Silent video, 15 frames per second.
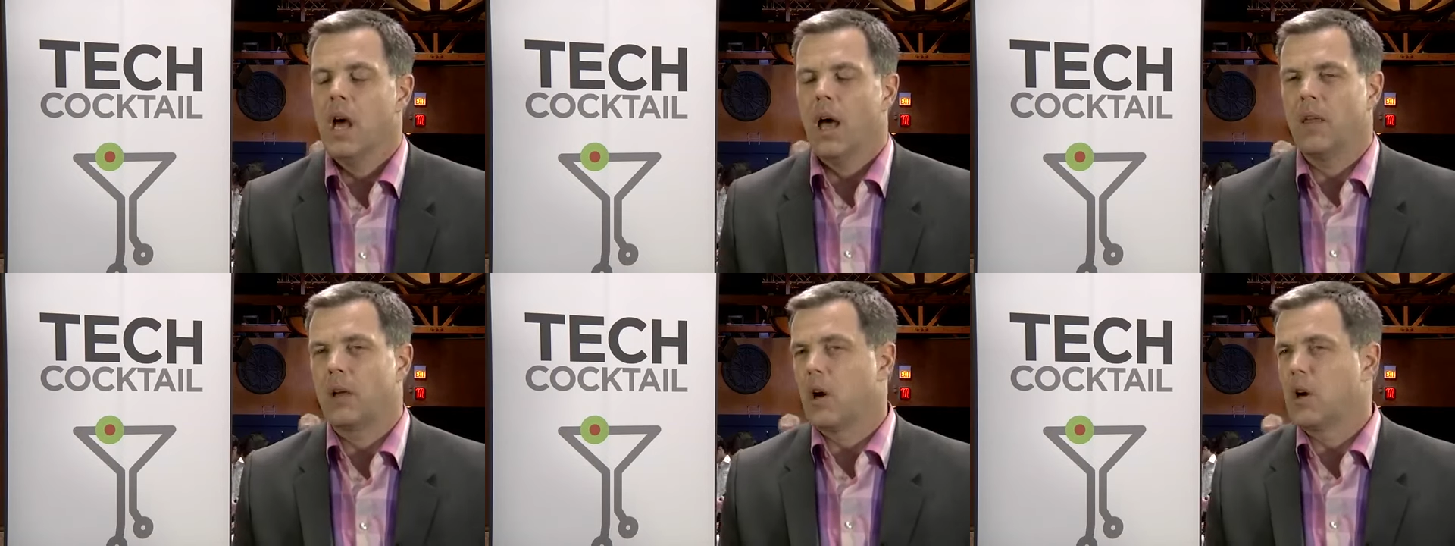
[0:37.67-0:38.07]

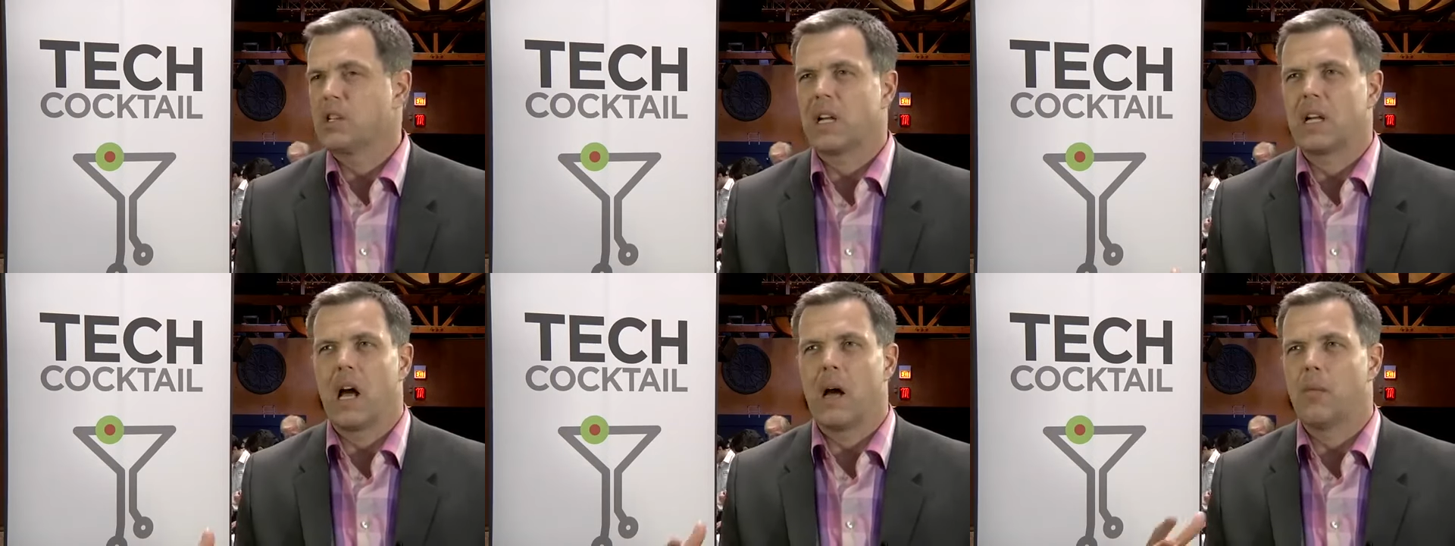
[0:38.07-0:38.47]
I think
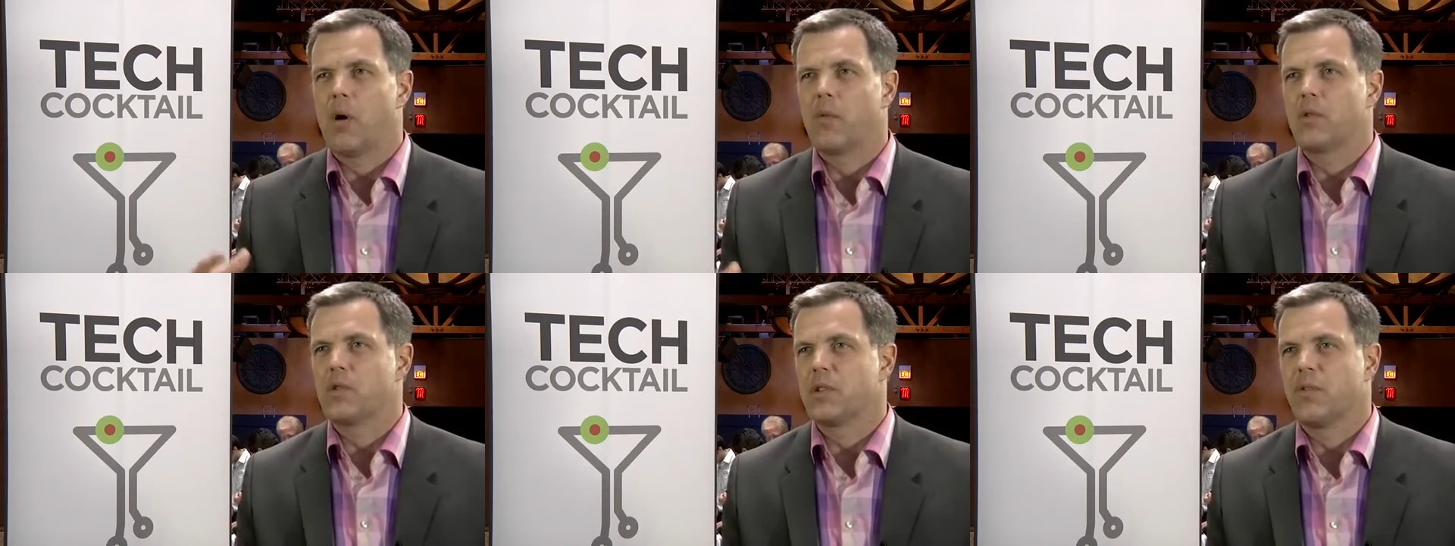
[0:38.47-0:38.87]
Cars.com
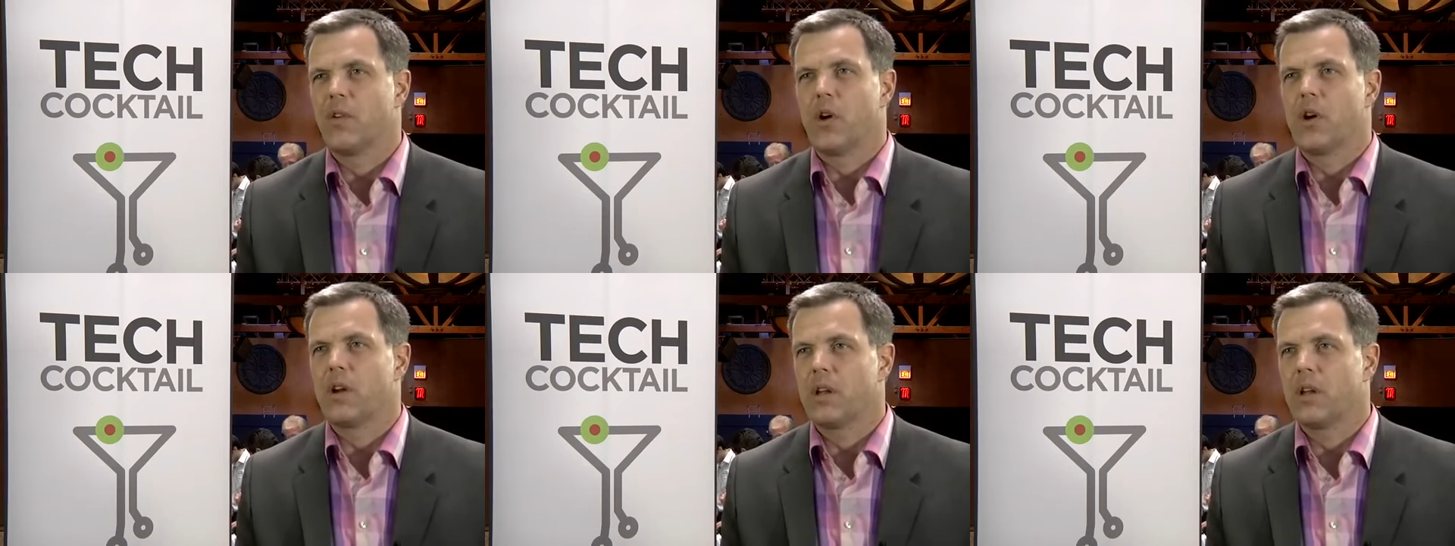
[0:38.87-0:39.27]
offers a
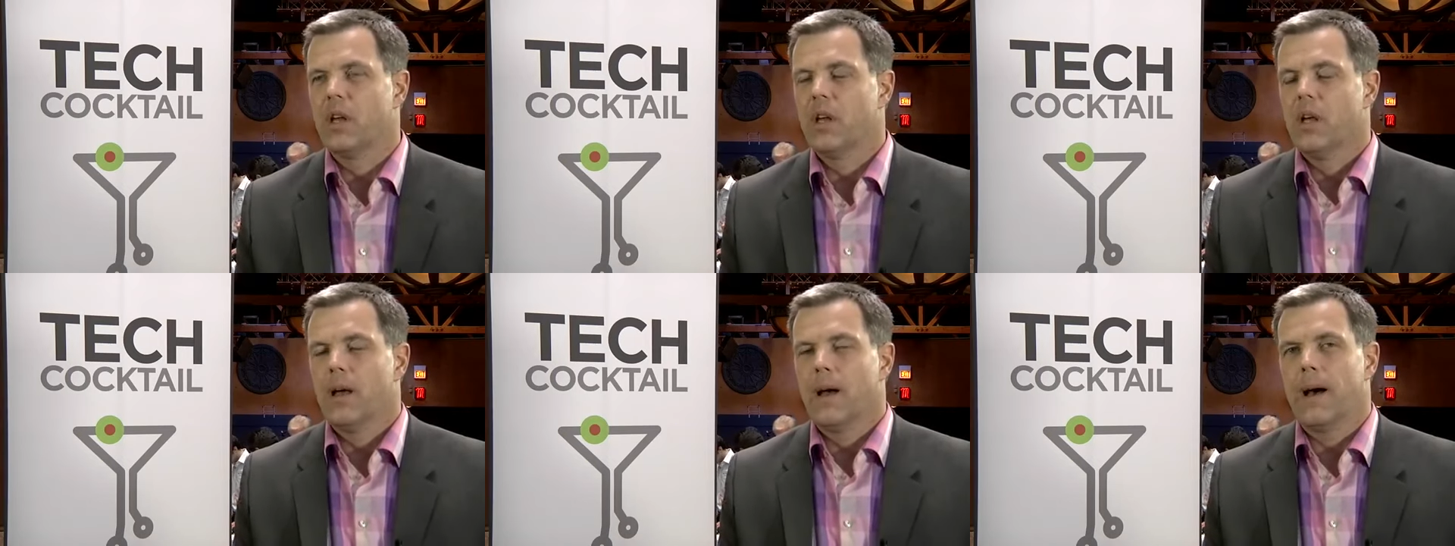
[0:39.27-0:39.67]
very
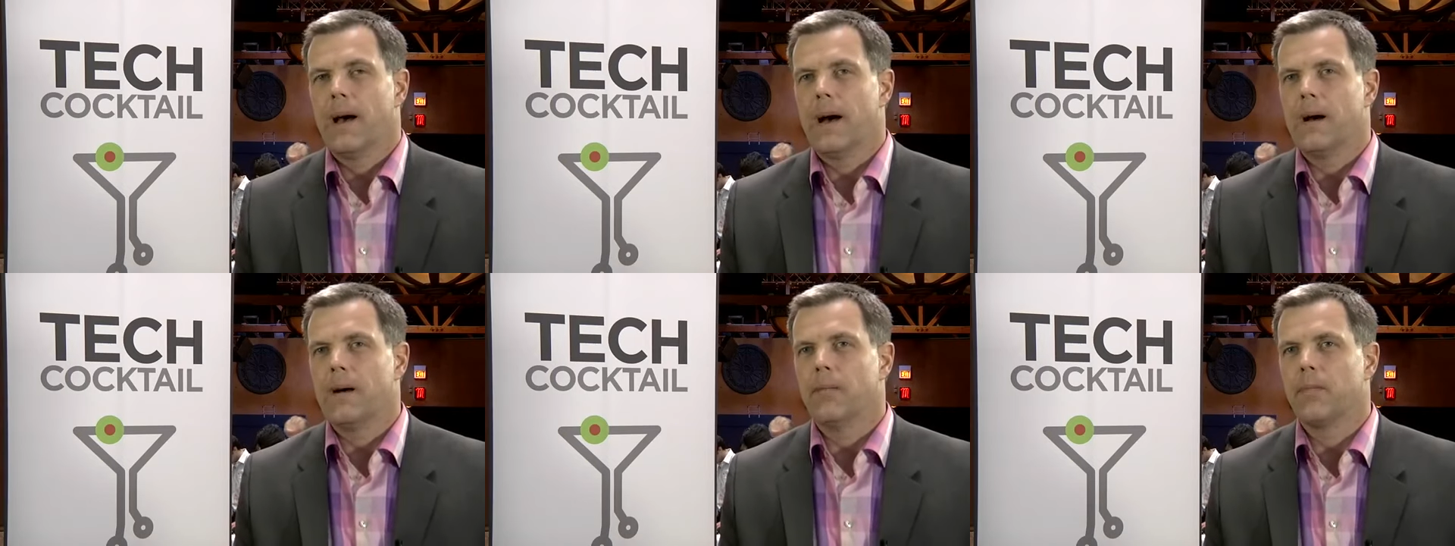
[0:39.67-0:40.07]

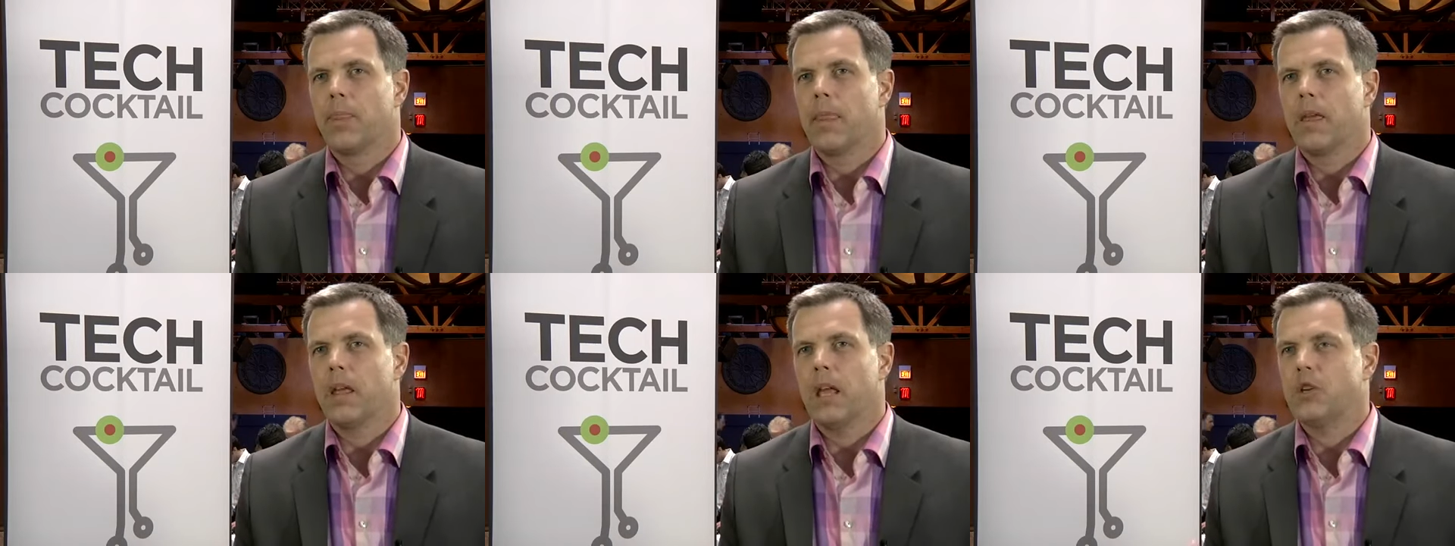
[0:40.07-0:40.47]

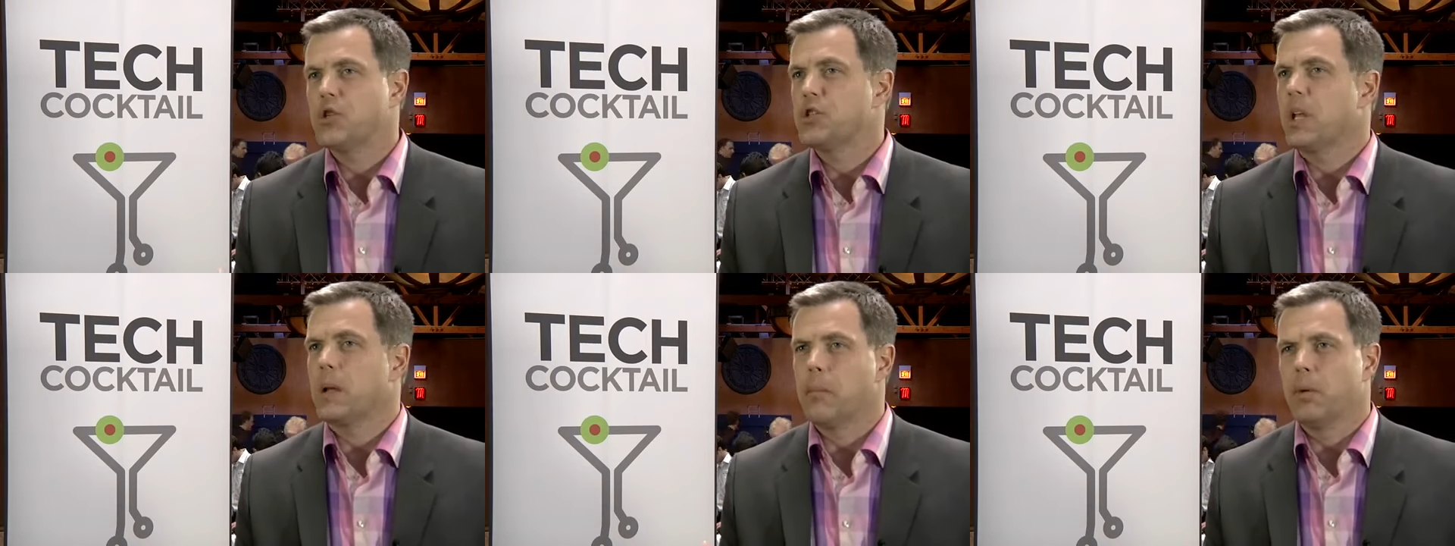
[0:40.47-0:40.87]

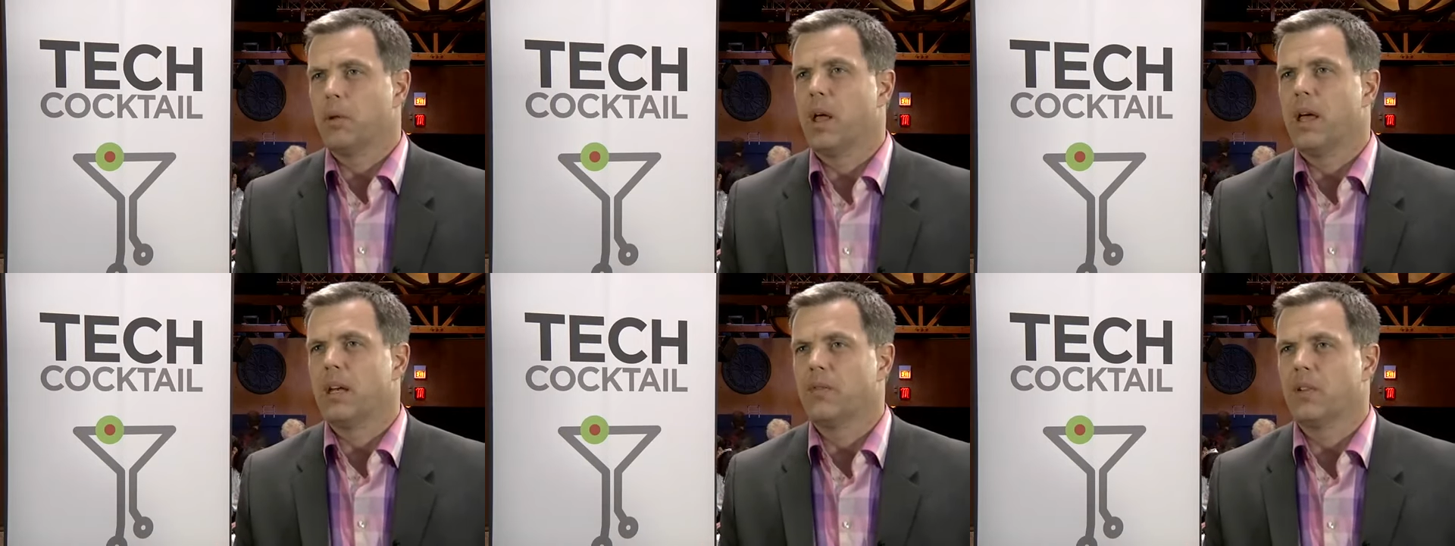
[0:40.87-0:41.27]
interesting
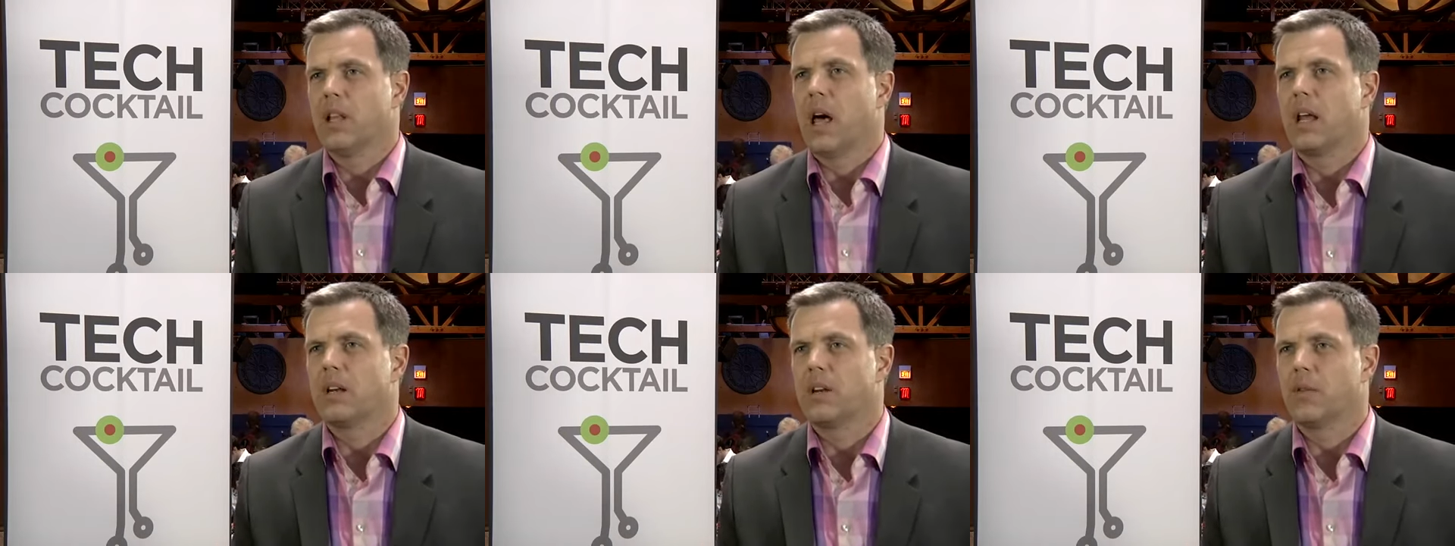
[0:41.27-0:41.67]
blend of a
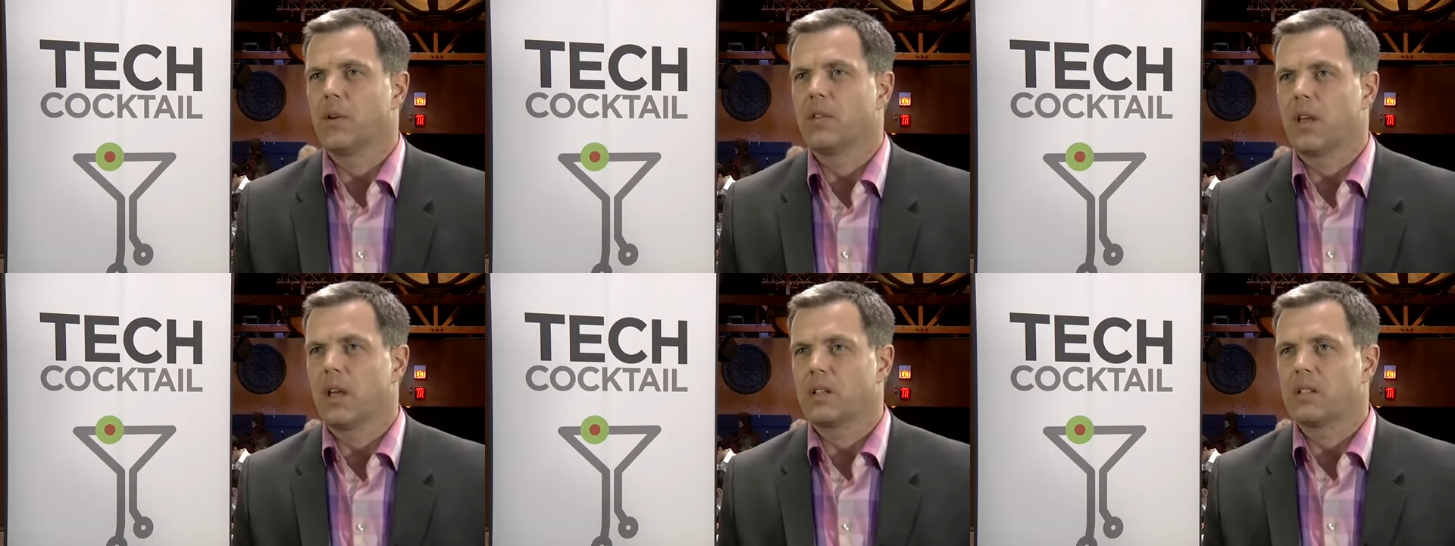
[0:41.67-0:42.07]
lot of
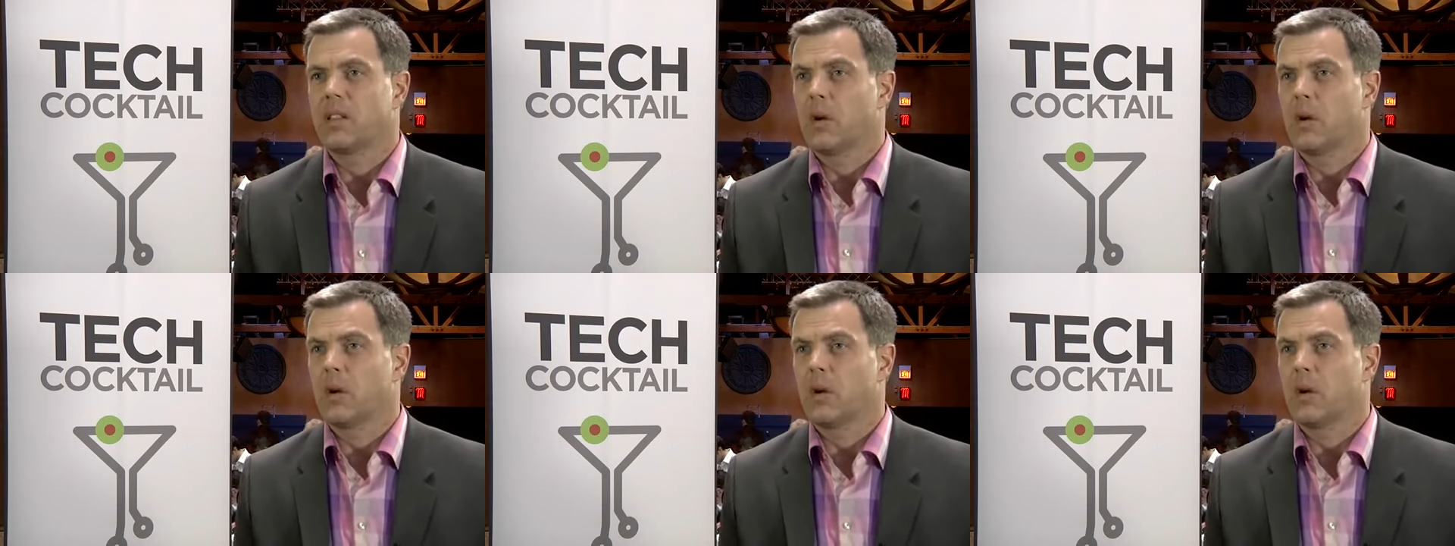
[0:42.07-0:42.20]
different things.